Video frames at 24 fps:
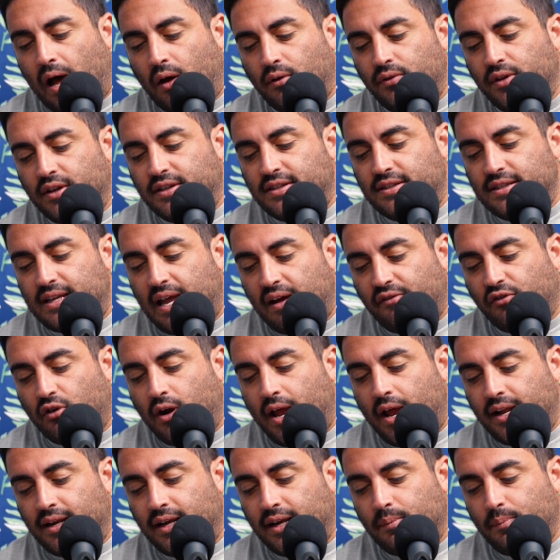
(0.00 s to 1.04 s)
this
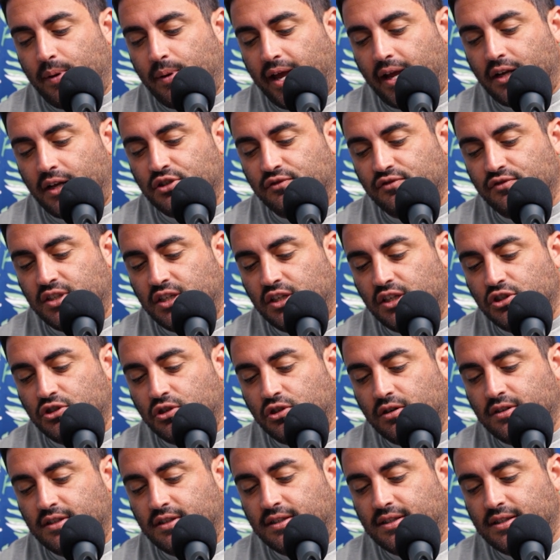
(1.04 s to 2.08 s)
never-ending page of
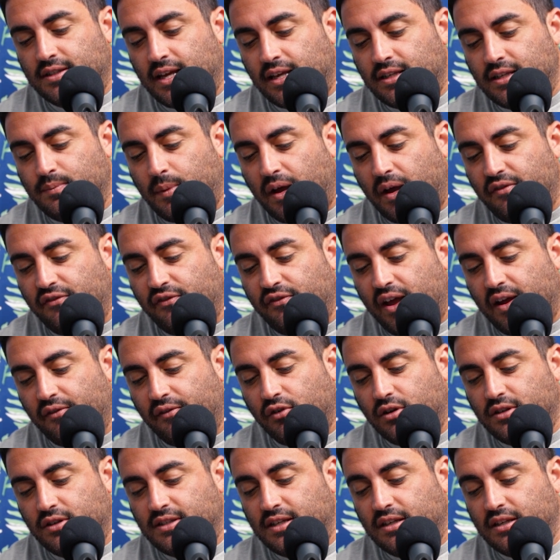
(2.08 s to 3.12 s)
T-shirts, it says my
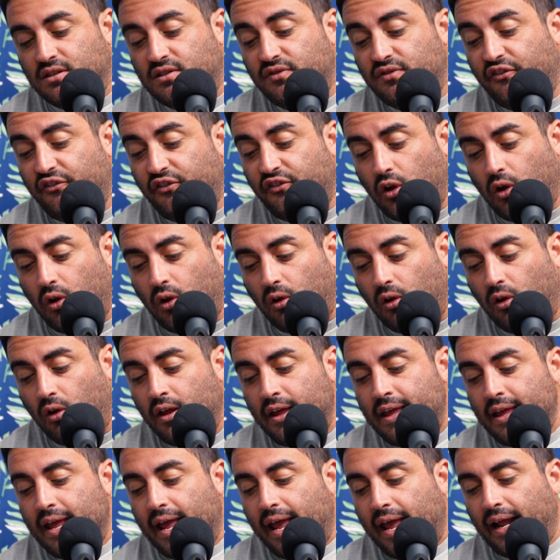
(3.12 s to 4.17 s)
favorites is full,
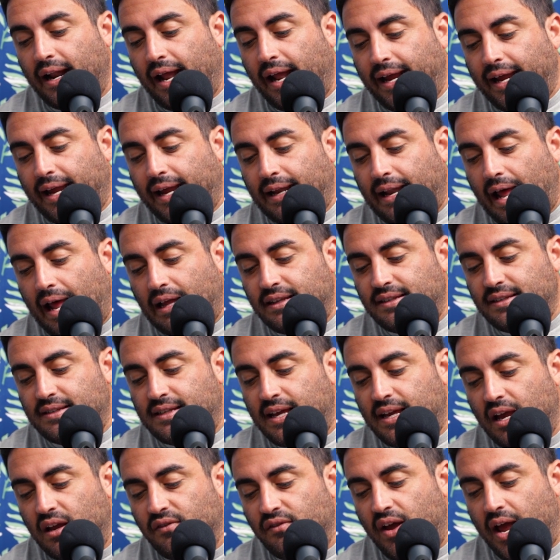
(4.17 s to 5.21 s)
and I cannot
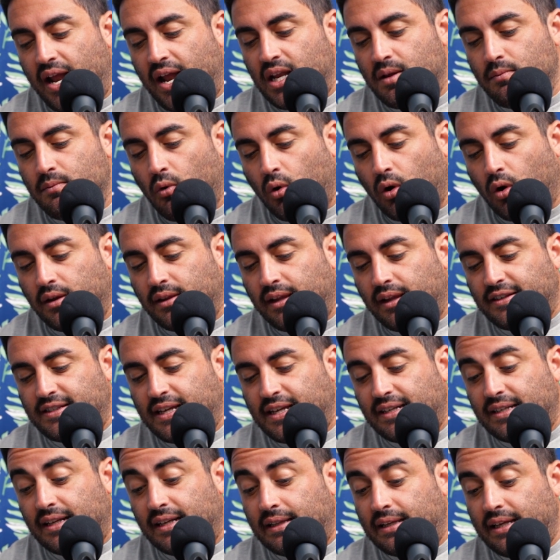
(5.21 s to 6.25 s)
save anymore unless
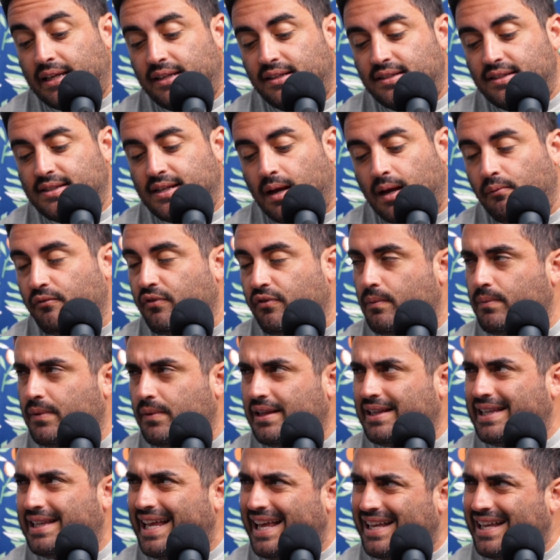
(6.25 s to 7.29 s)
I delete some from the
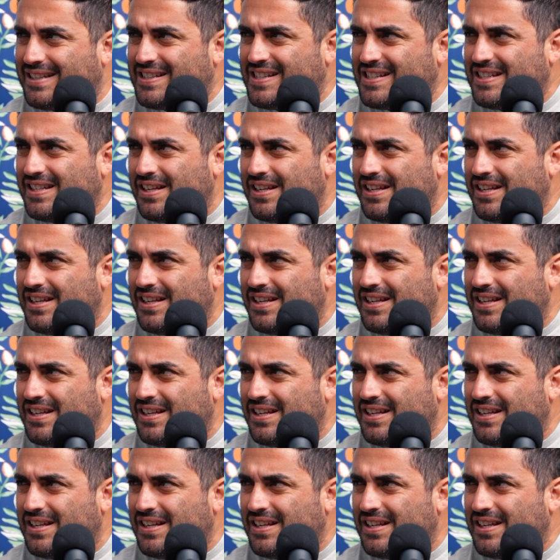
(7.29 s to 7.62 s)
list.